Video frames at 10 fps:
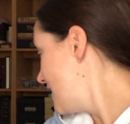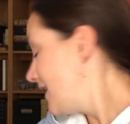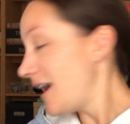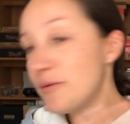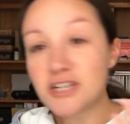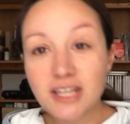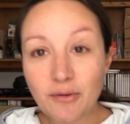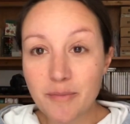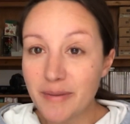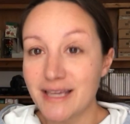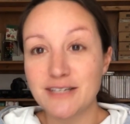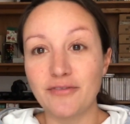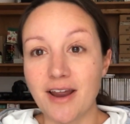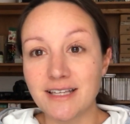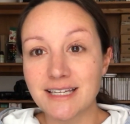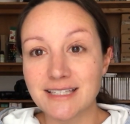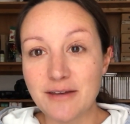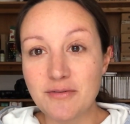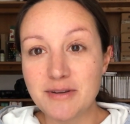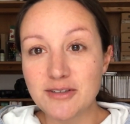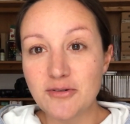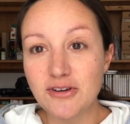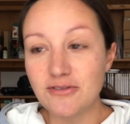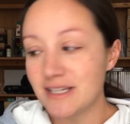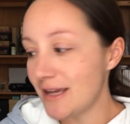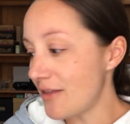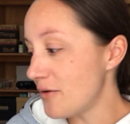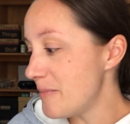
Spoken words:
I wish they were best friends because they would be so cute together,